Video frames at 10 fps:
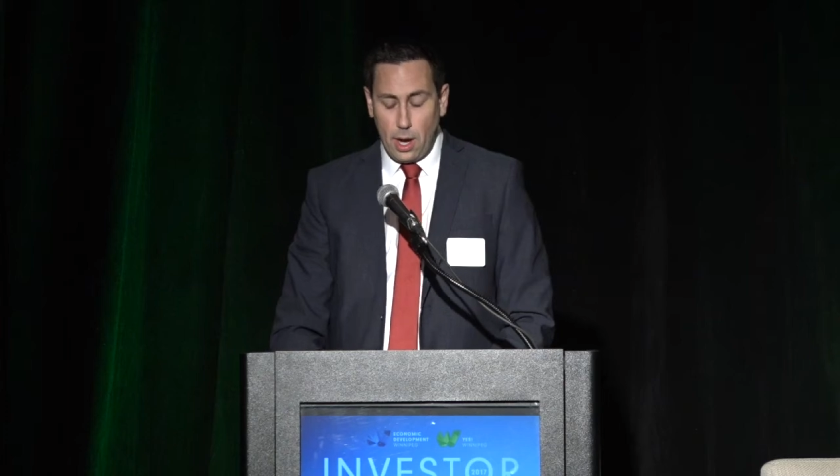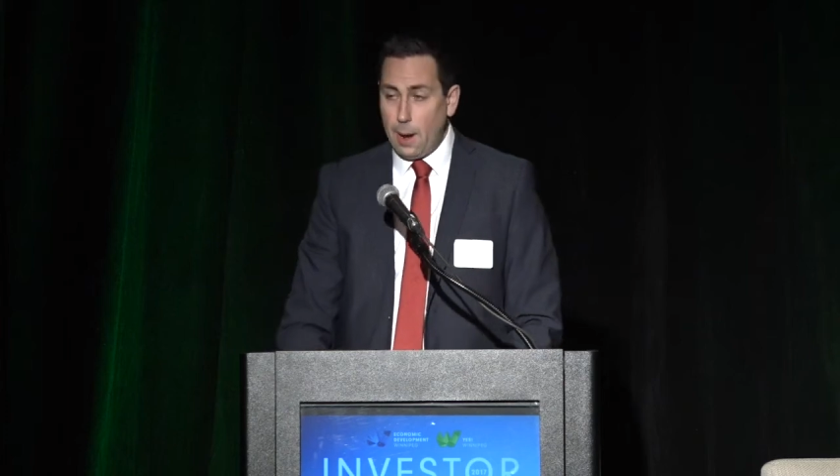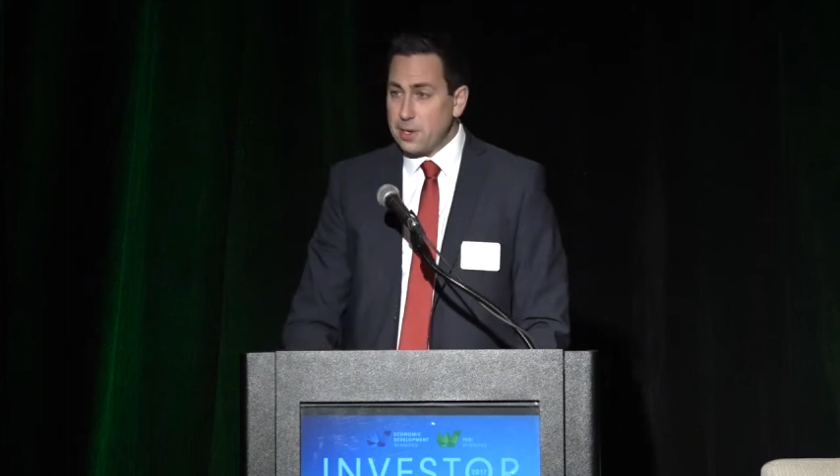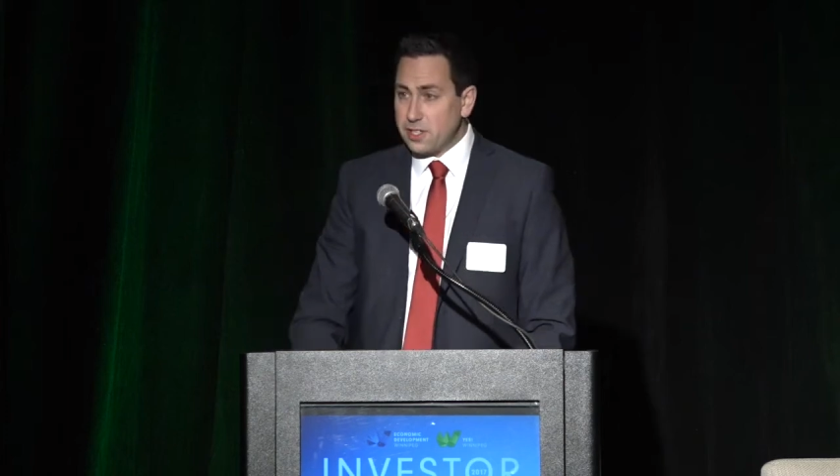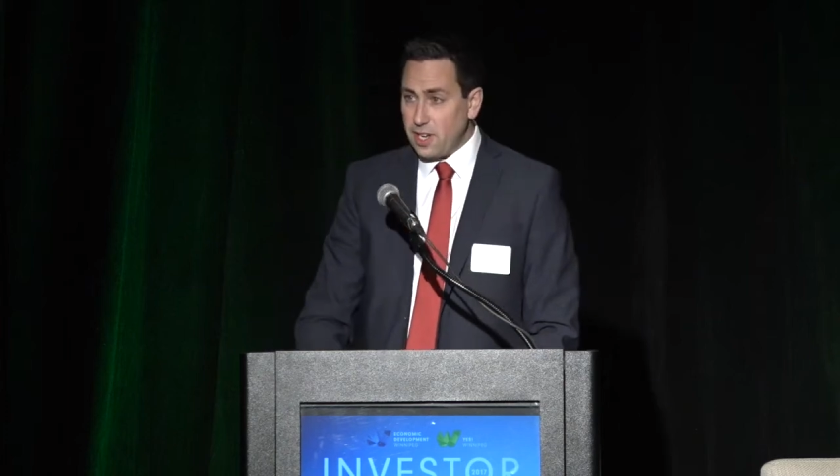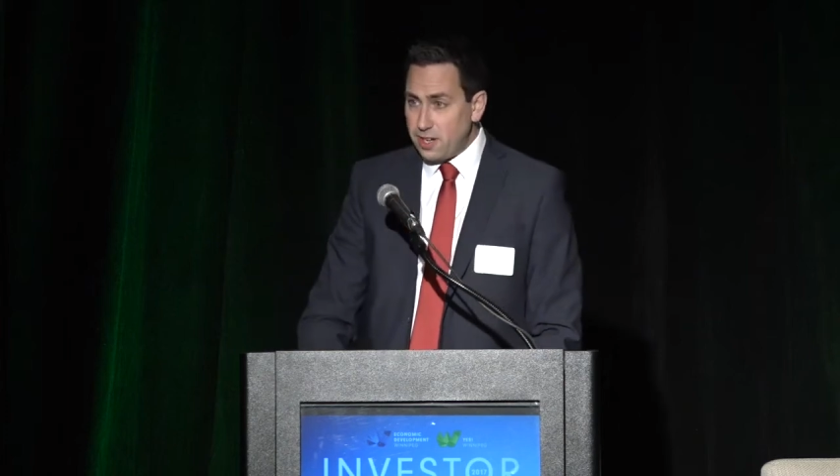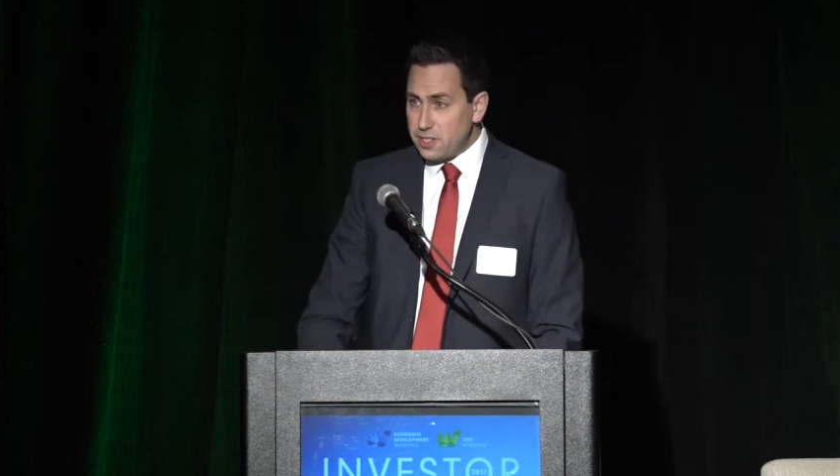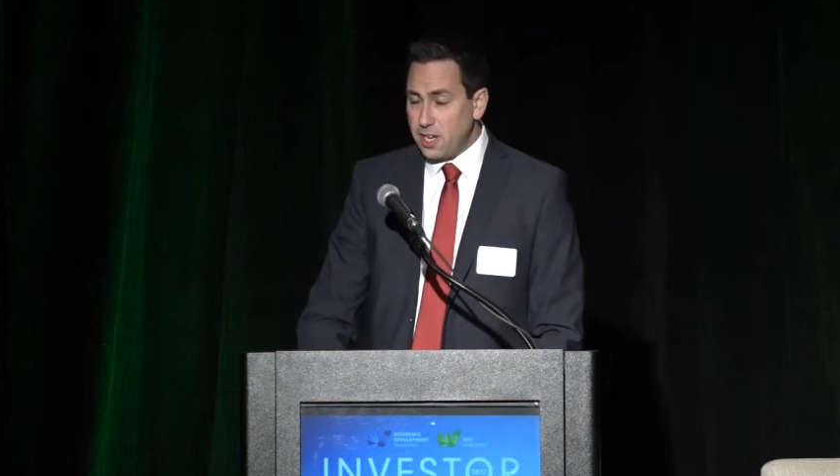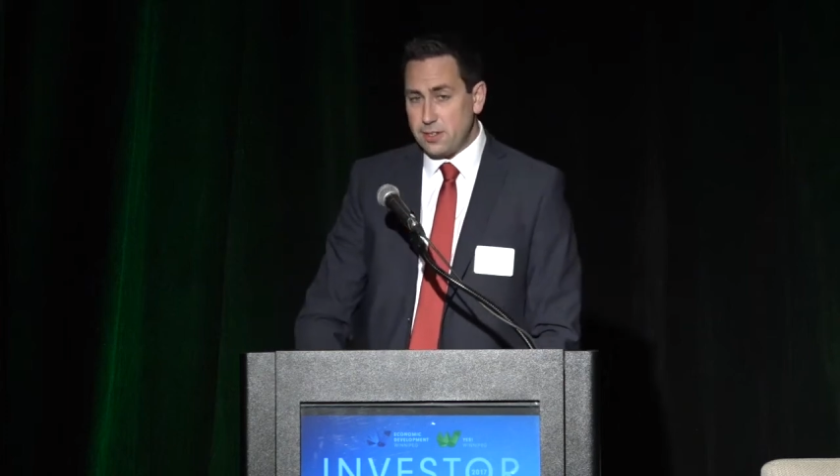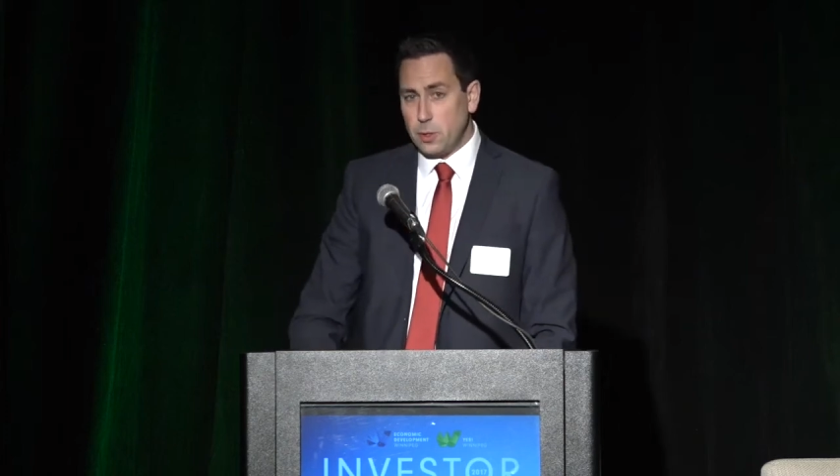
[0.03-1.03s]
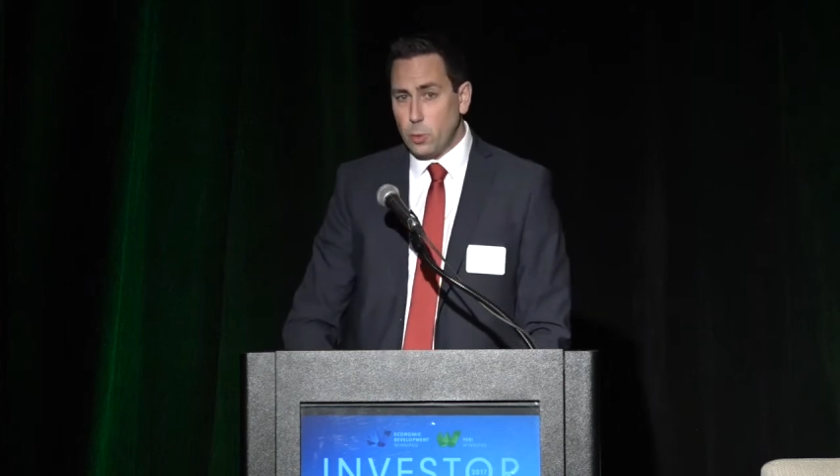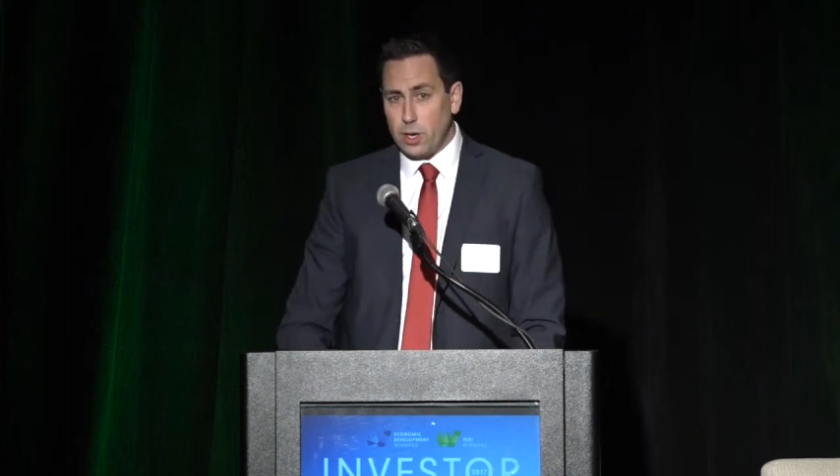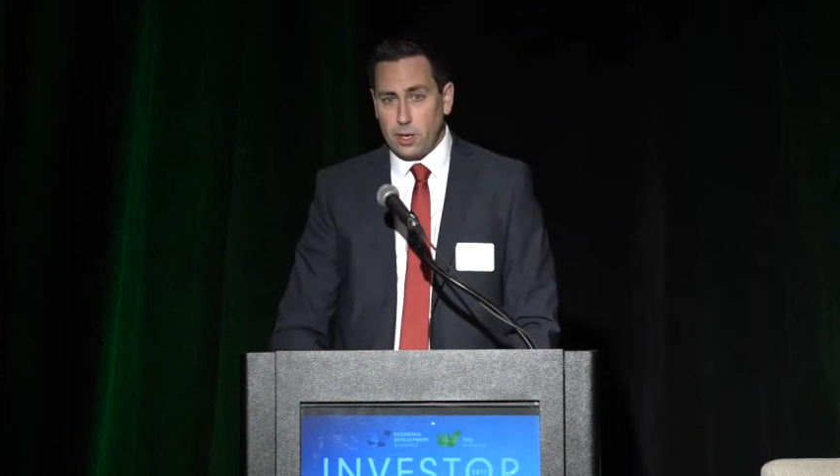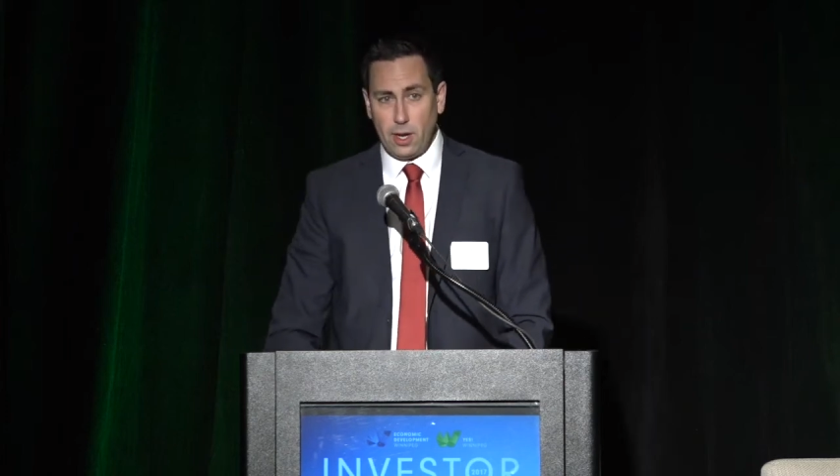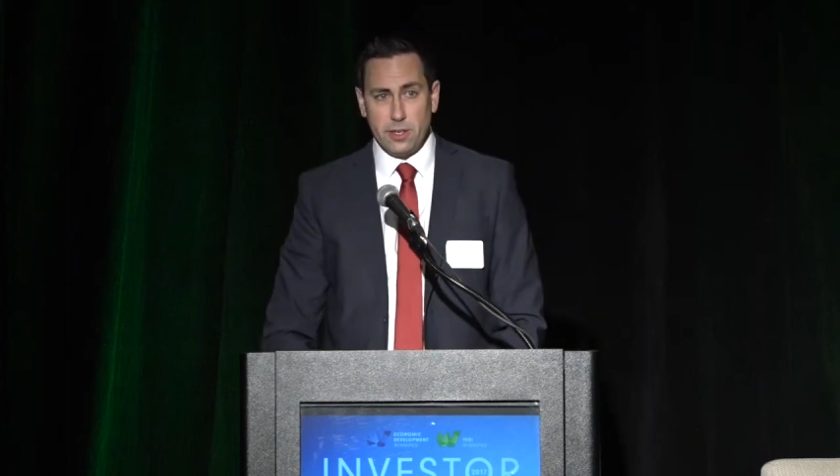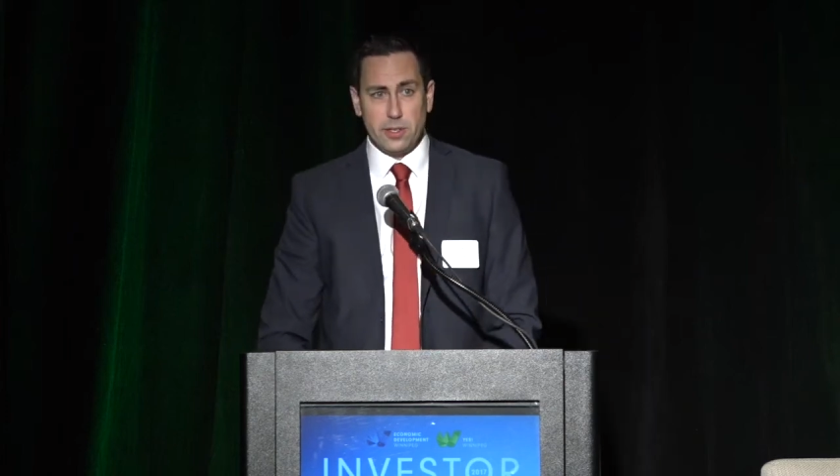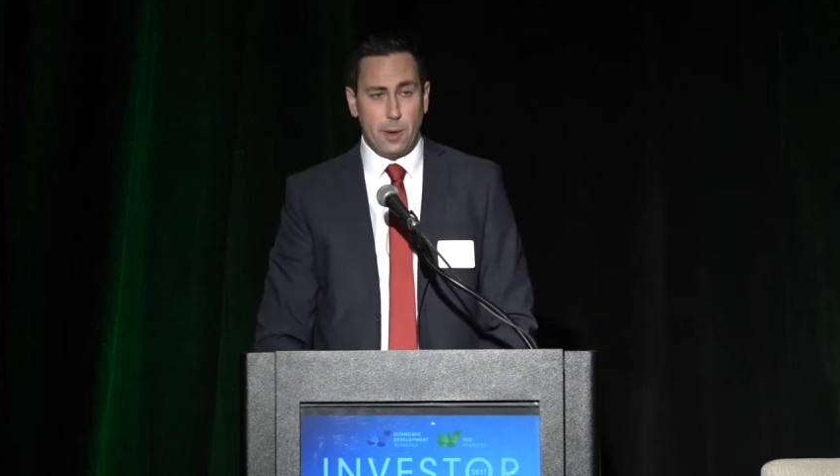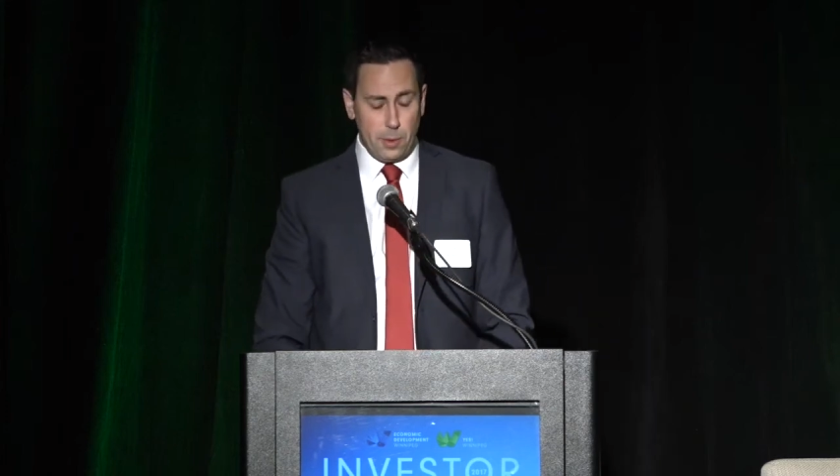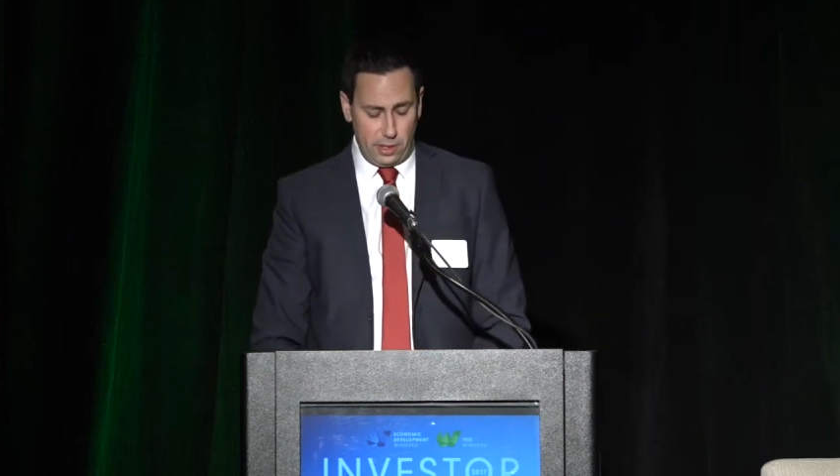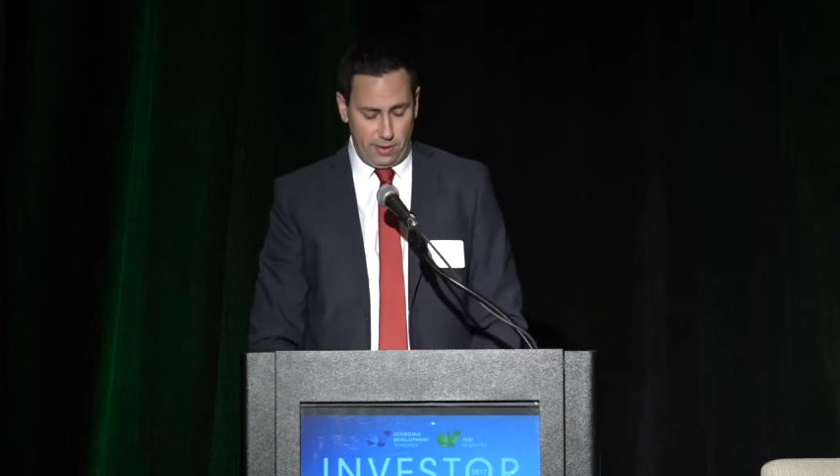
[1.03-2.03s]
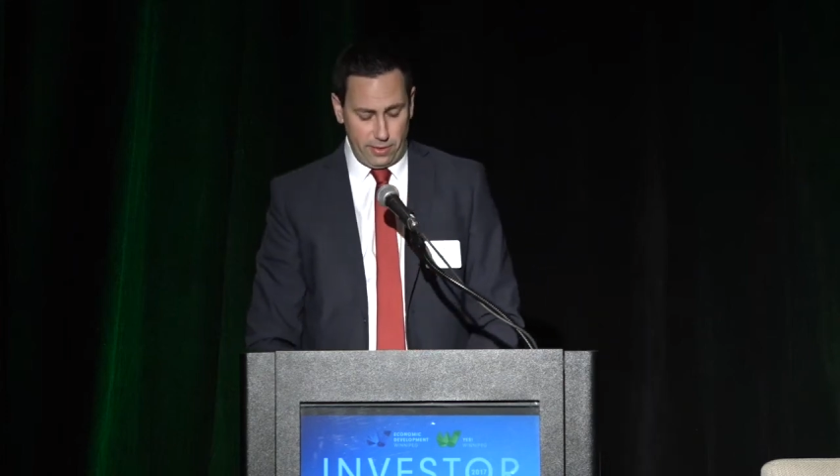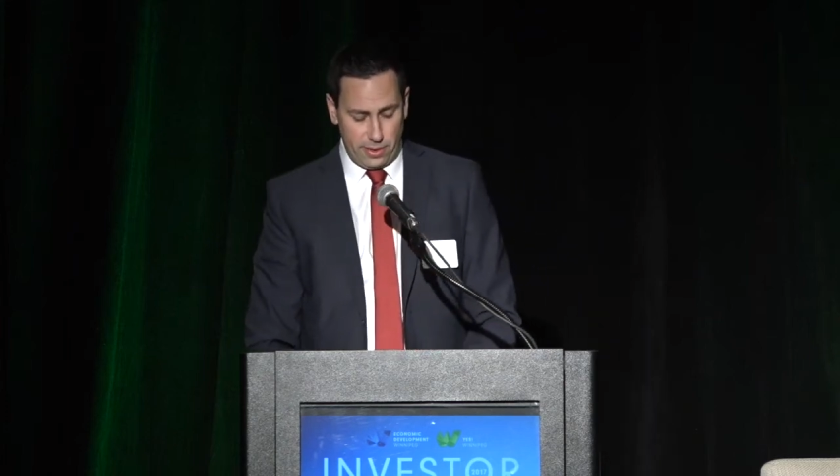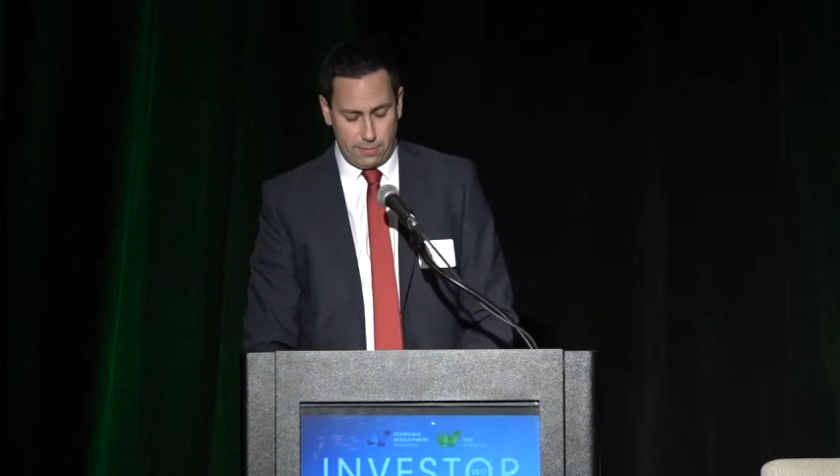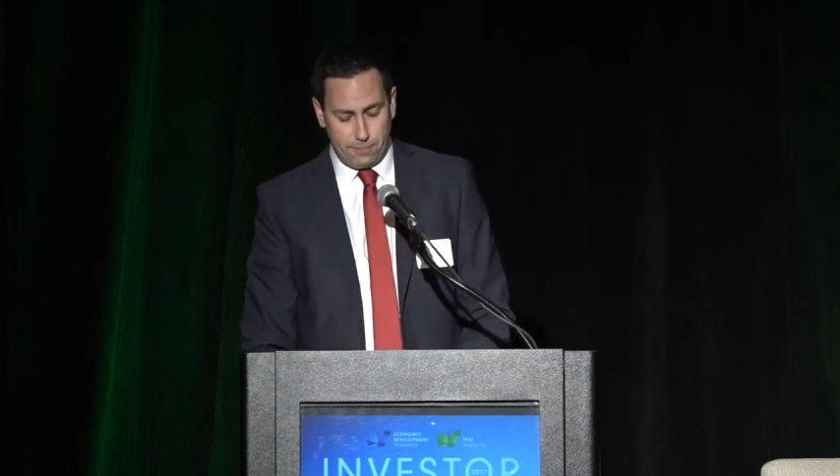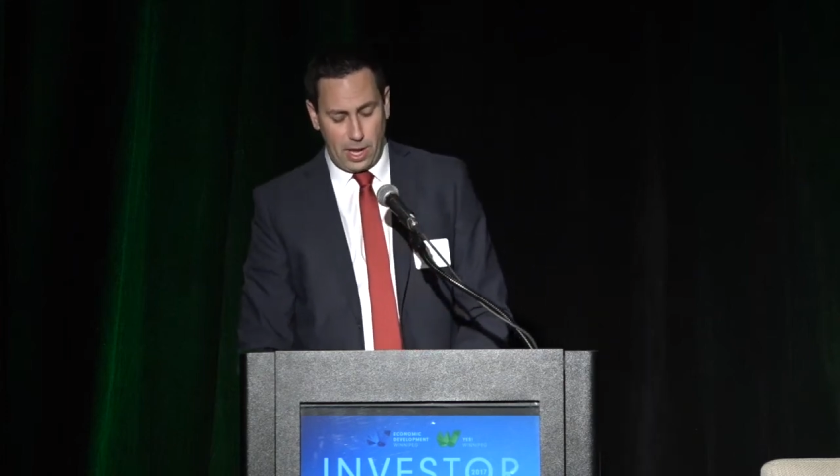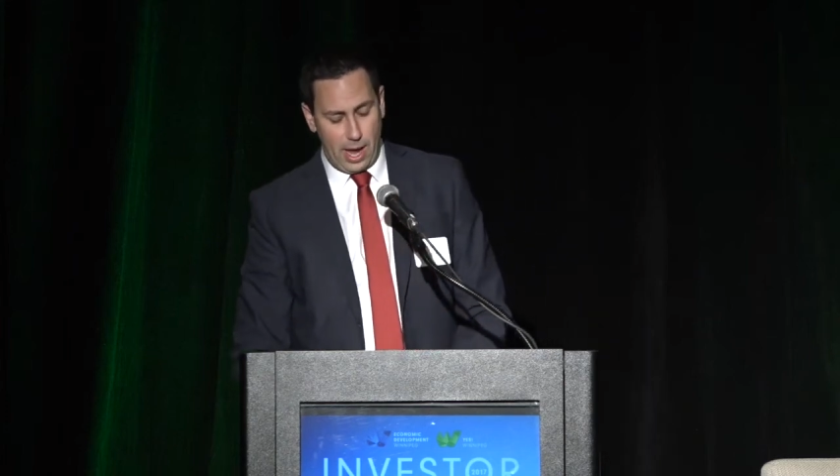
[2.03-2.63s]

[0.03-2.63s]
I'm excited to get to work on December 11th,